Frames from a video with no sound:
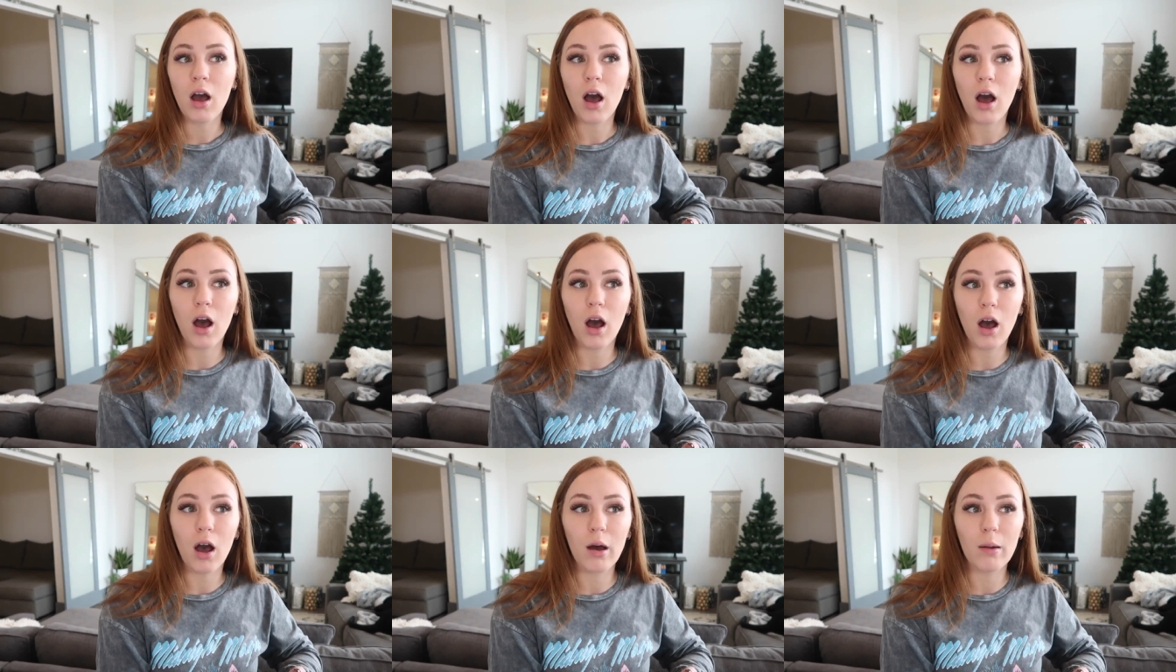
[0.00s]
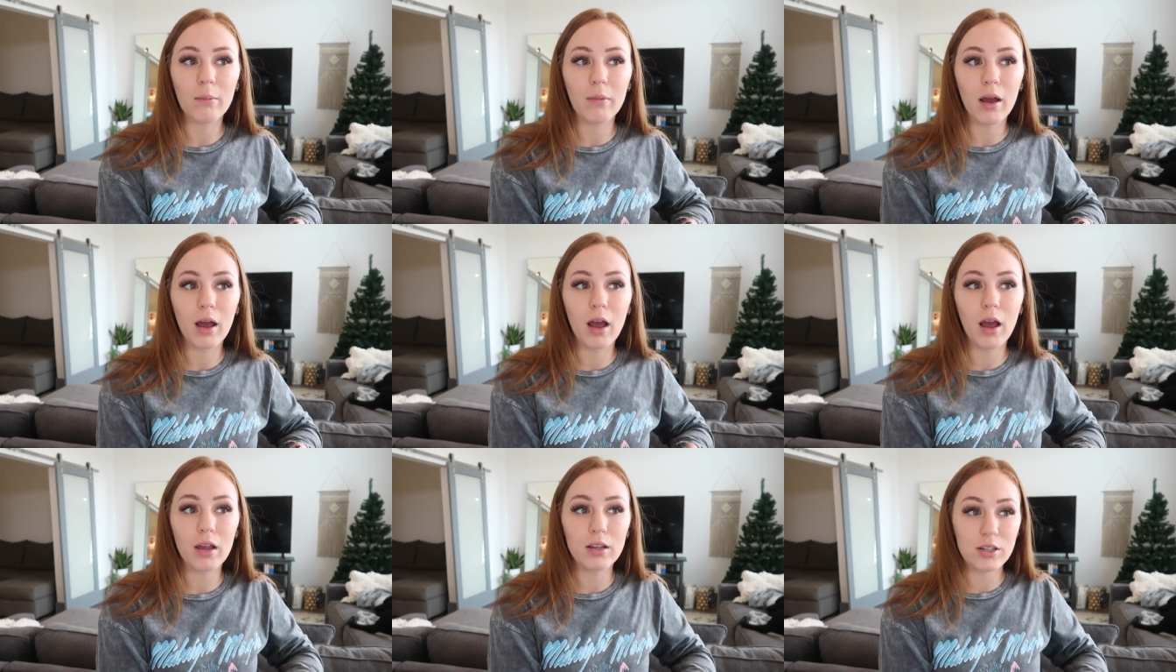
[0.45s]

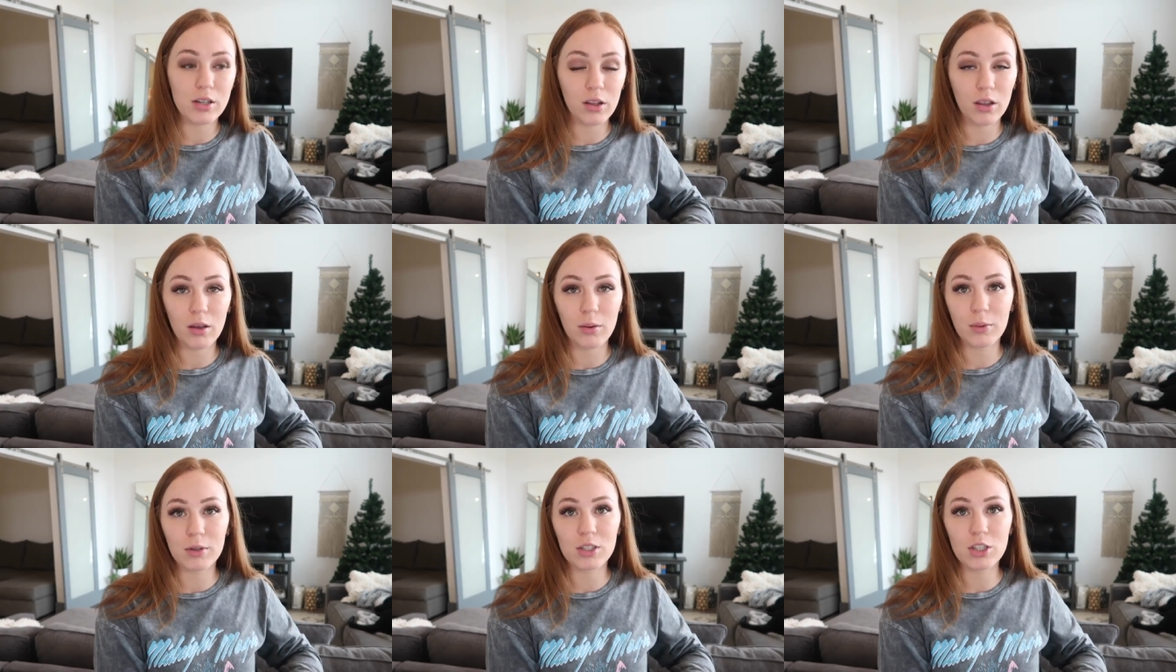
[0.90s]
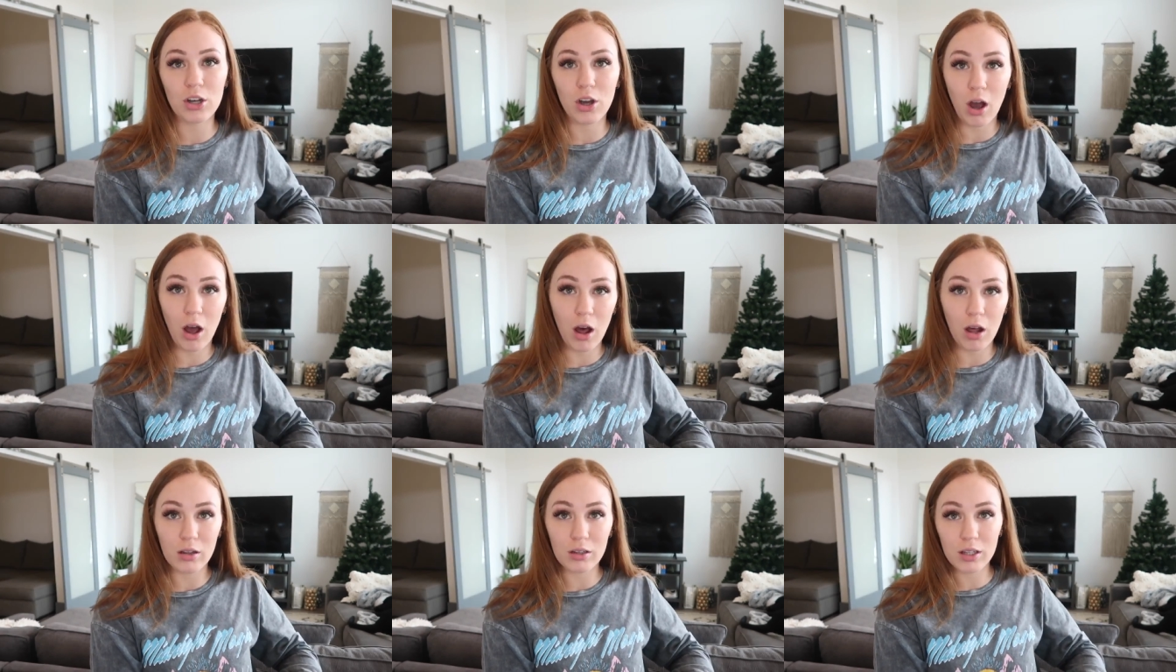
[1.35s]
until I went to
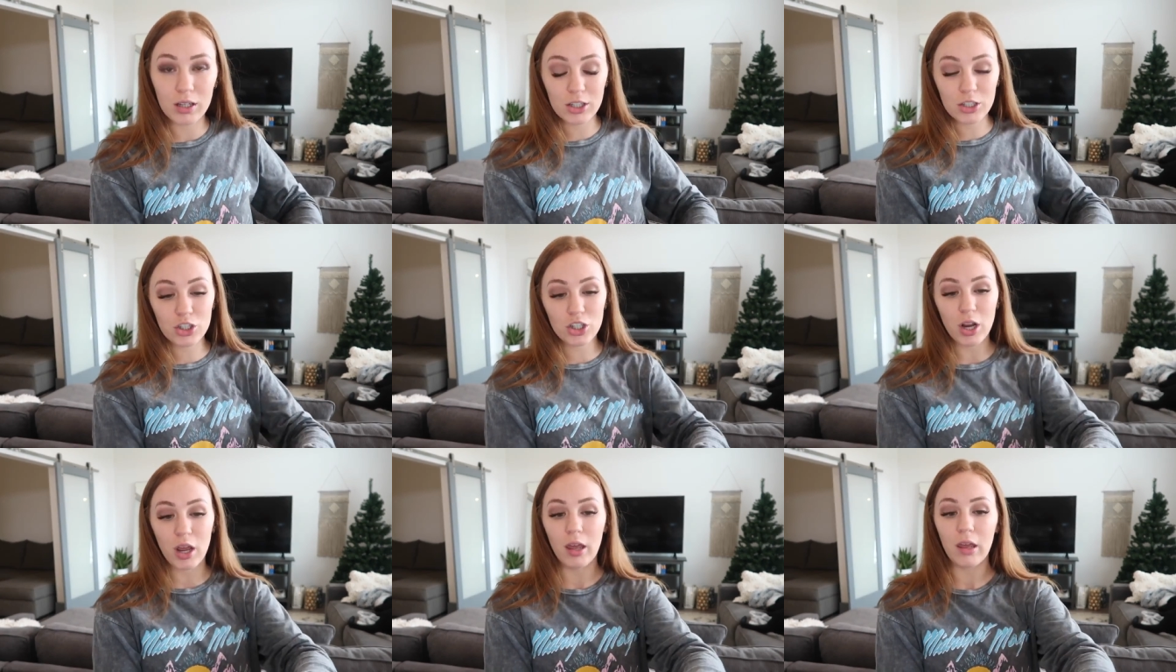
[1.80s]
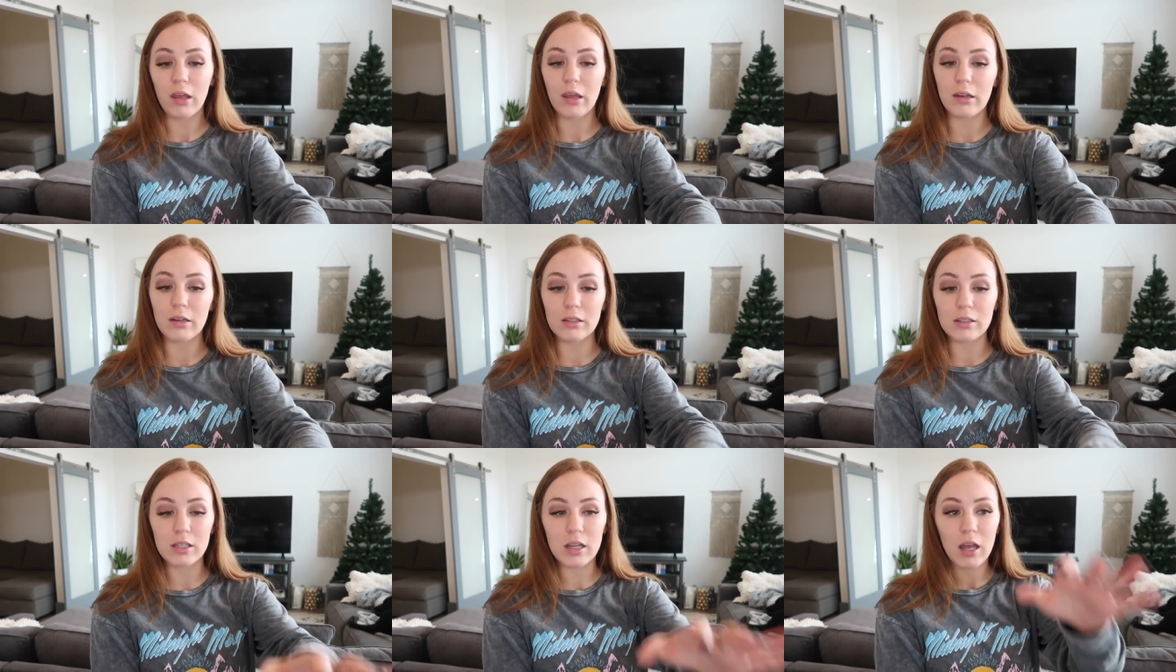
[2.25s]
college.
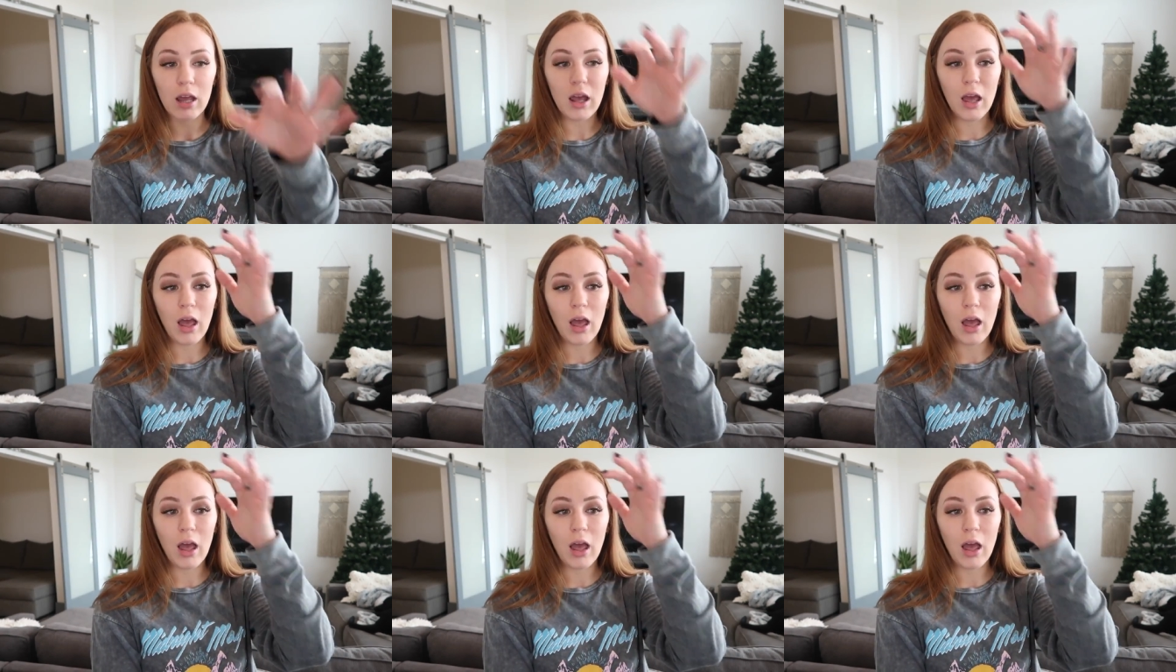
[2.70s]
And